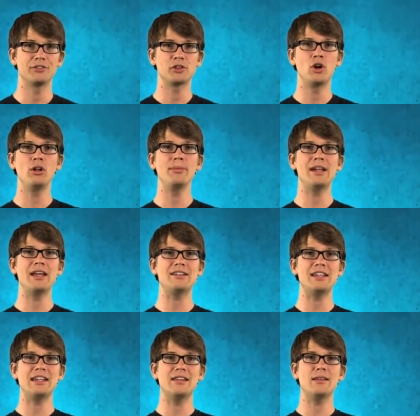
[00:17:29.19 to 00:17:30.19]

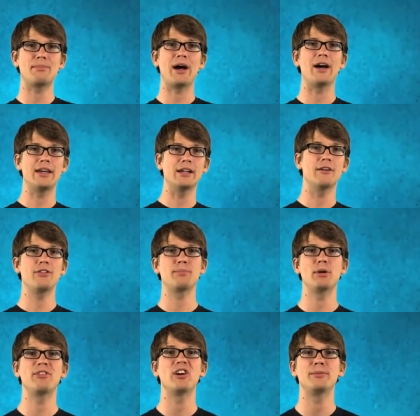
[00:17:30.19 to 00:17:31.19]
culminating in the buying of the
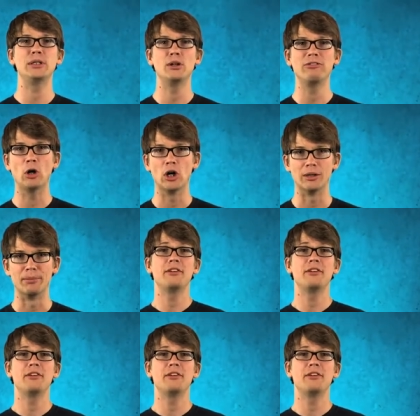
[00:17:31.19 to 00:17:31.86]
proverbial farm.